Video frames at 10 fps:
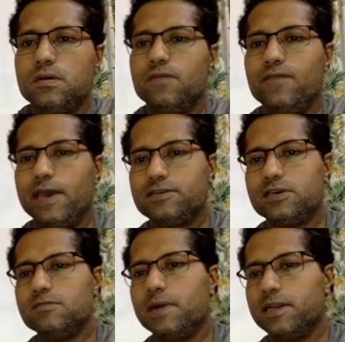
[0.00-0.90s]
if x
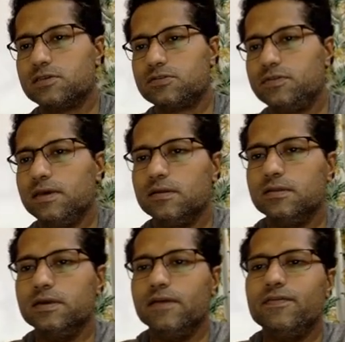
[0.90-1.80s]
is minus 3,
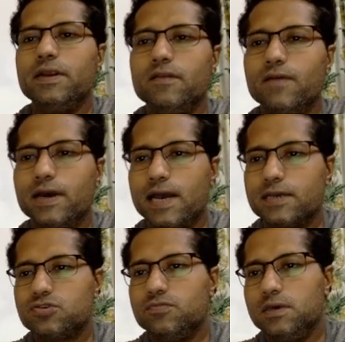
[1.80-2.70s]
then definitely y
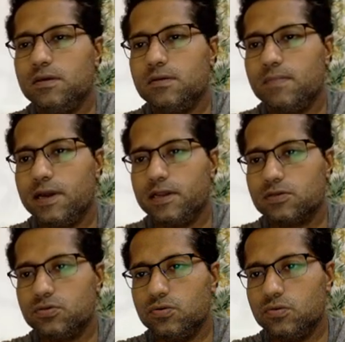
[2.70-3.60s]
has to be
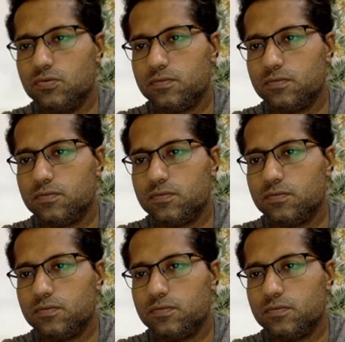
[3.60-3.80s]
minus 2.